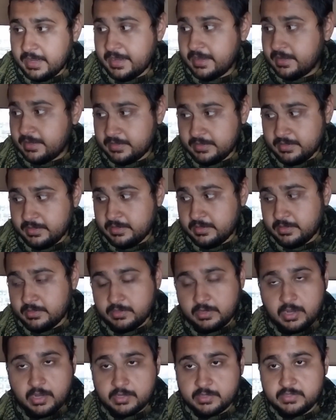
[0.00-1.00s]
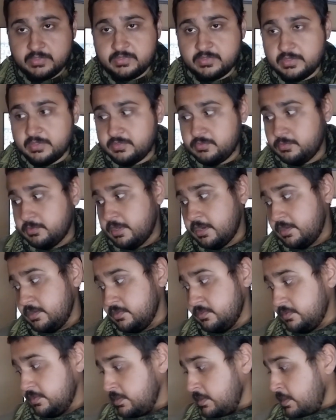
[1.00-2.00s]
like the arcade sticks that
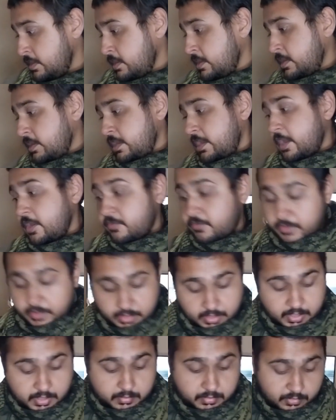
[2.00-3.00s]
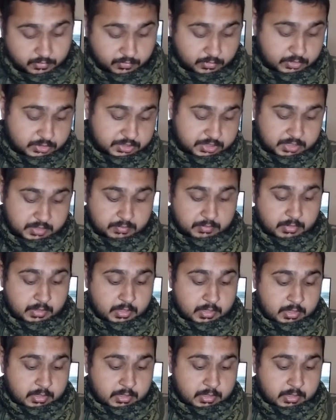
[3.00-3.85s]
is available for cheap,